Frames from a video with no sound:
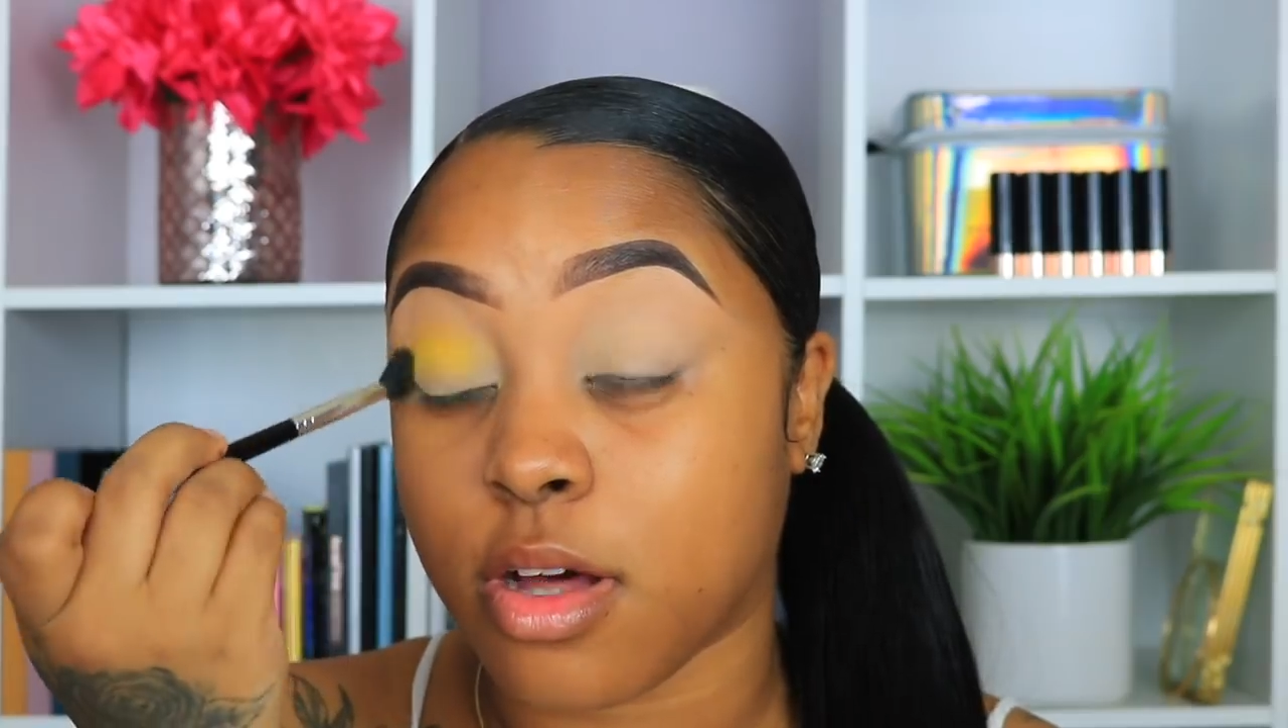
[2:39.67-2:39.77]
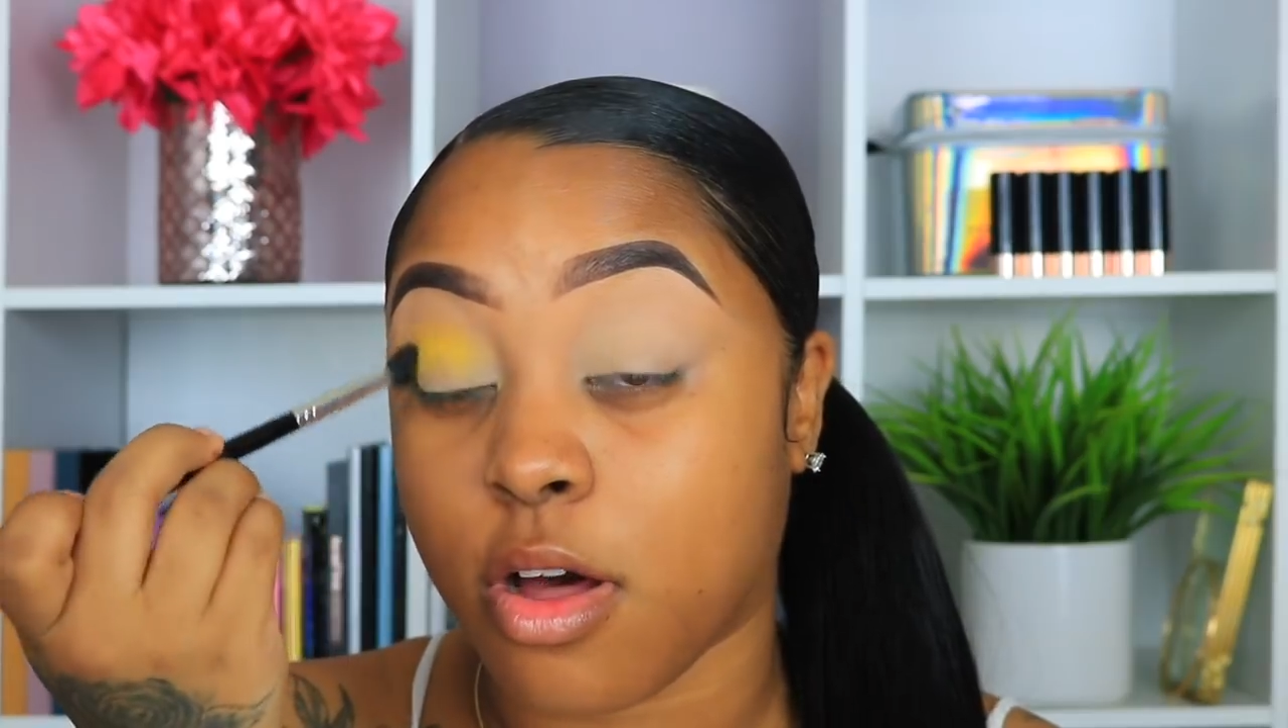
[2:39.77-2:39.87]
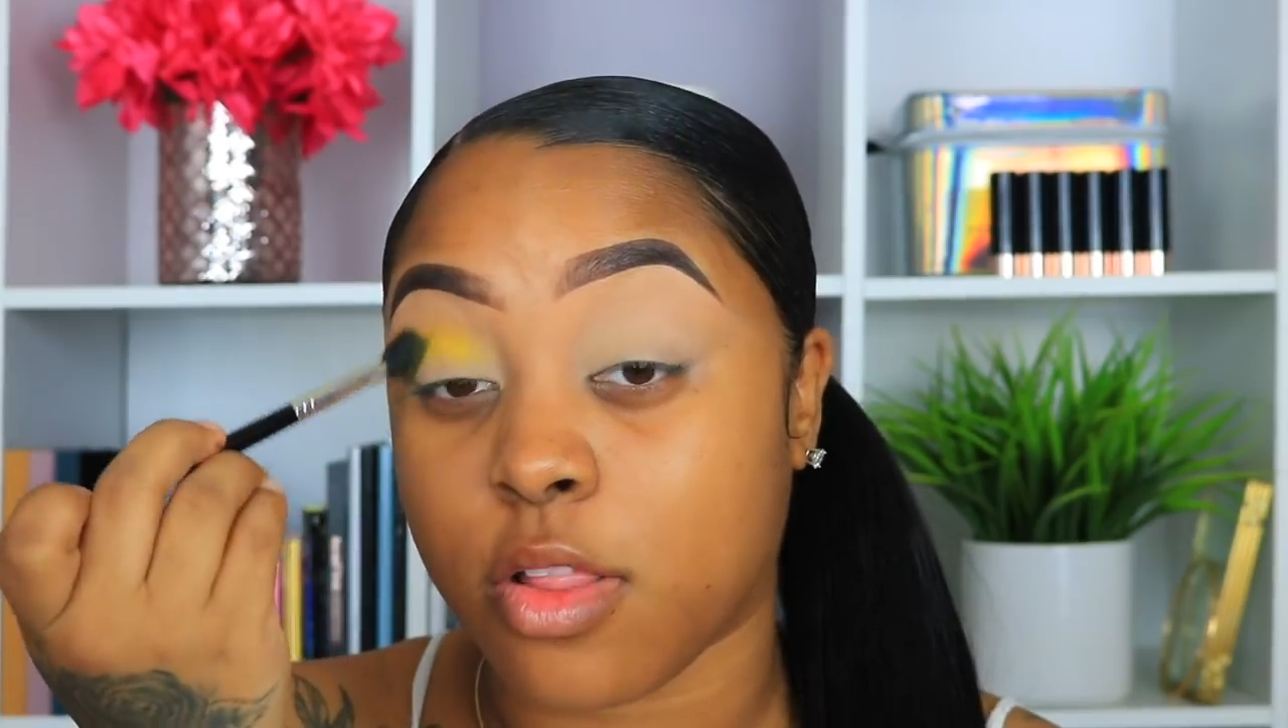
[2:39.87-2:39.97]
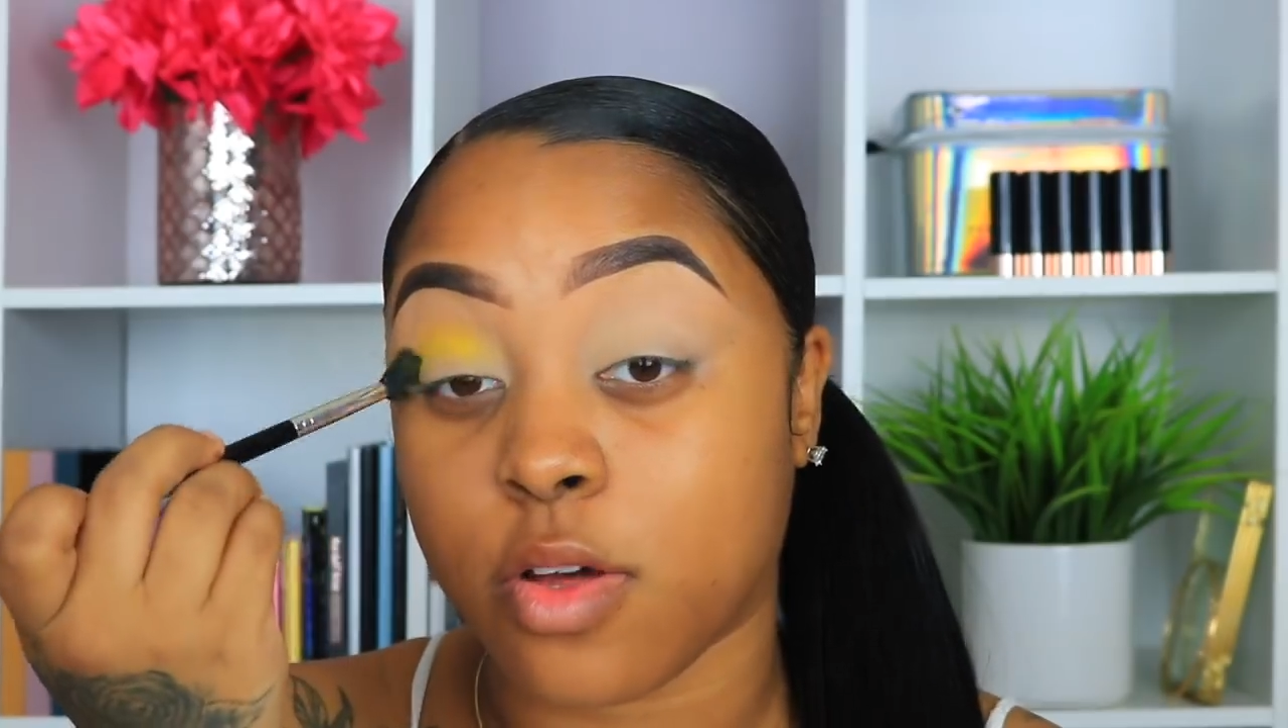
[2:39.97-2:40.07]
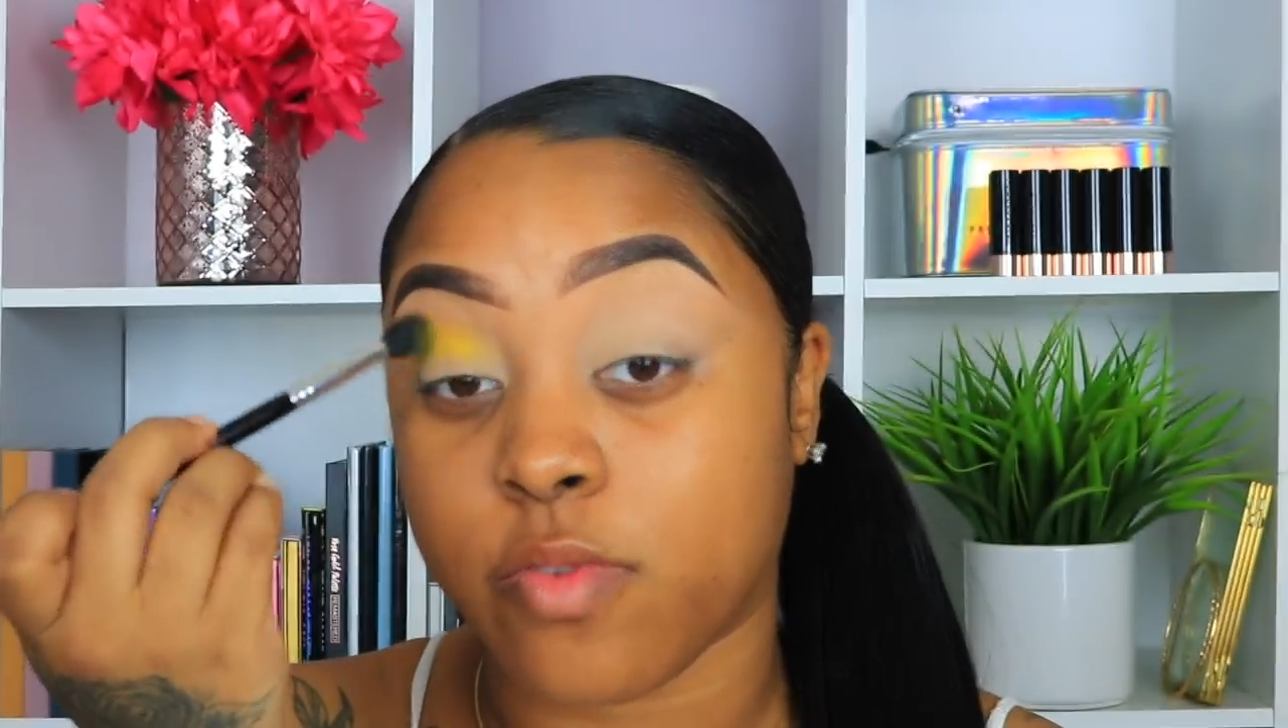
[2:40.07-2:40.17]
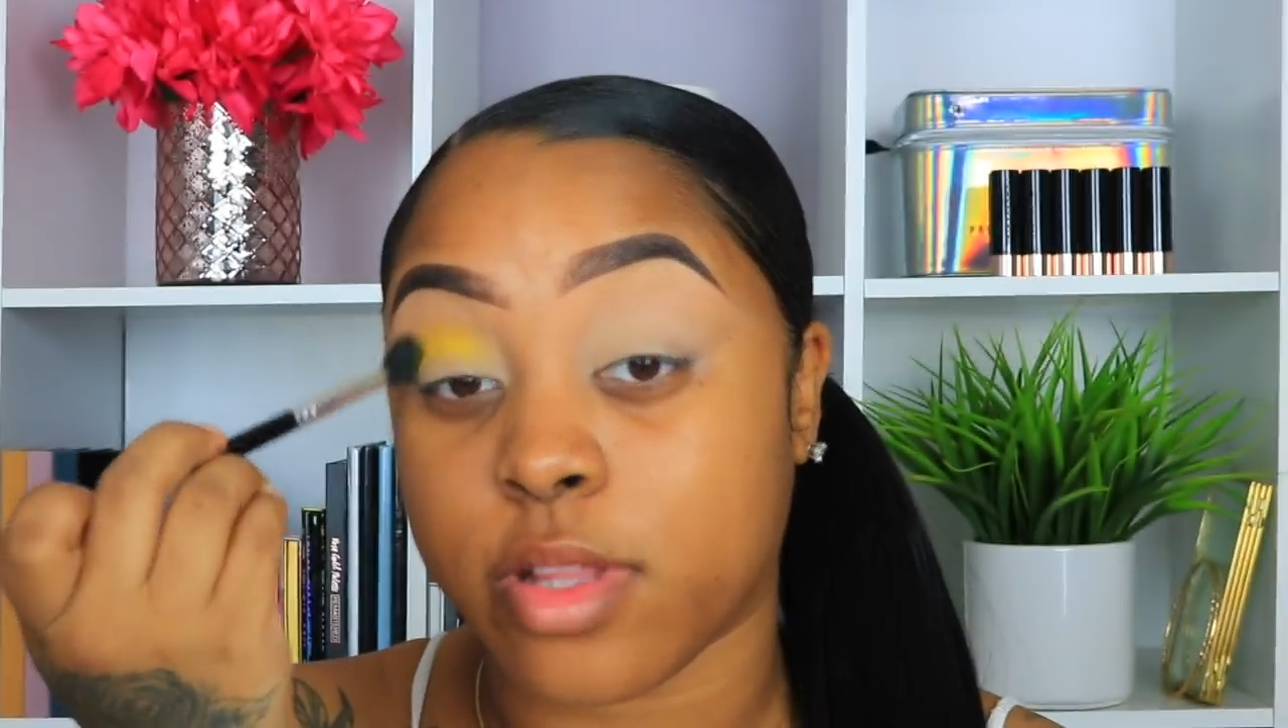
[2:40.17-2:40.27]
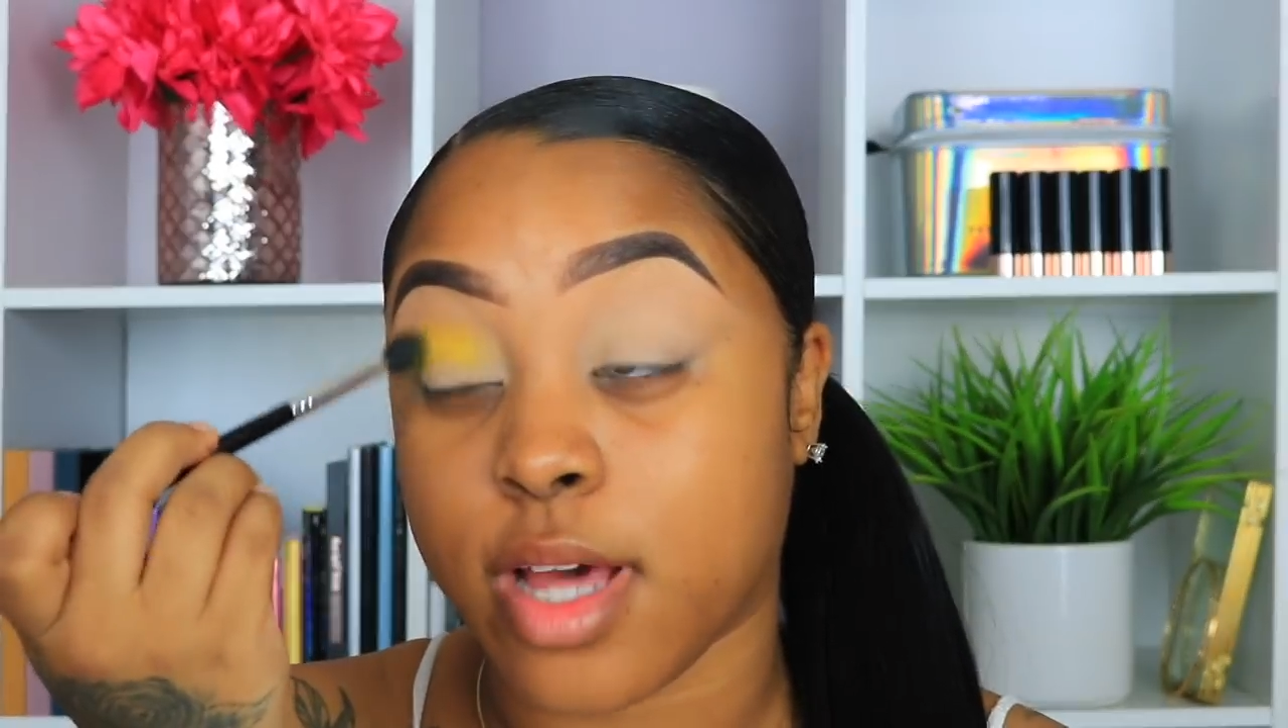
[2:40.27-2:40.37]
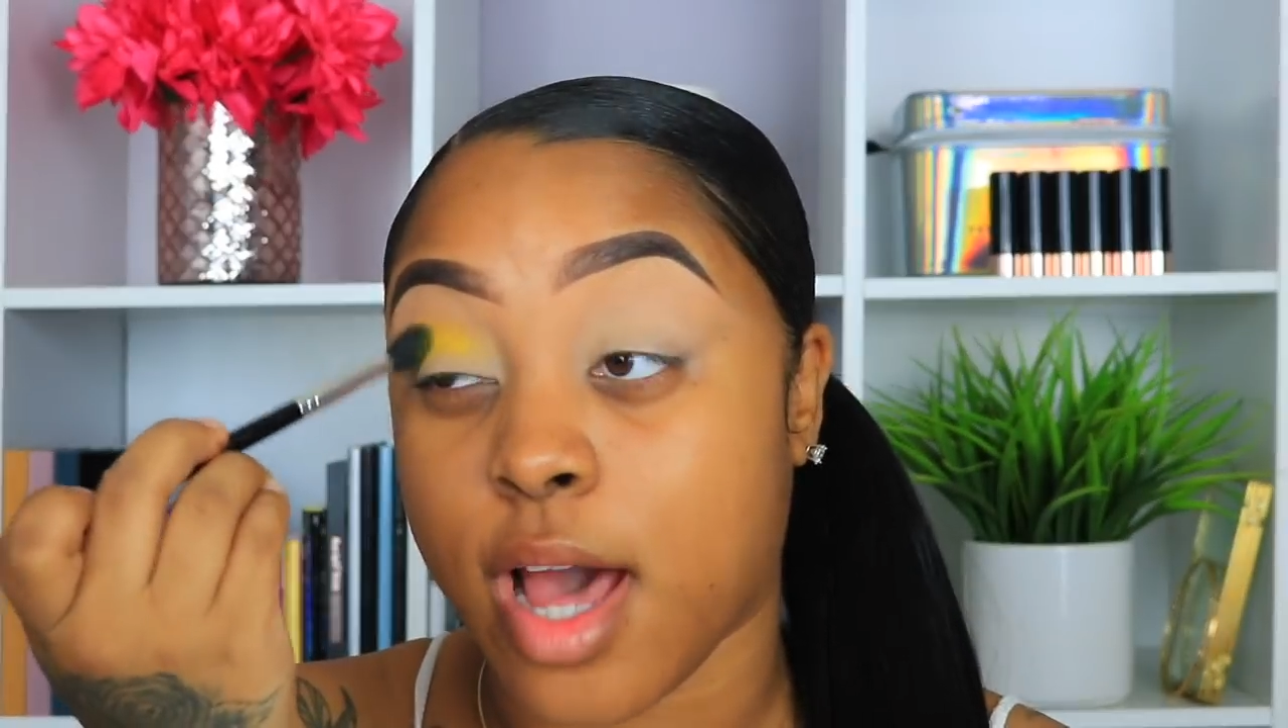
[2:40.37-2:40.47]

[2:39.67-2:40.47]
all over the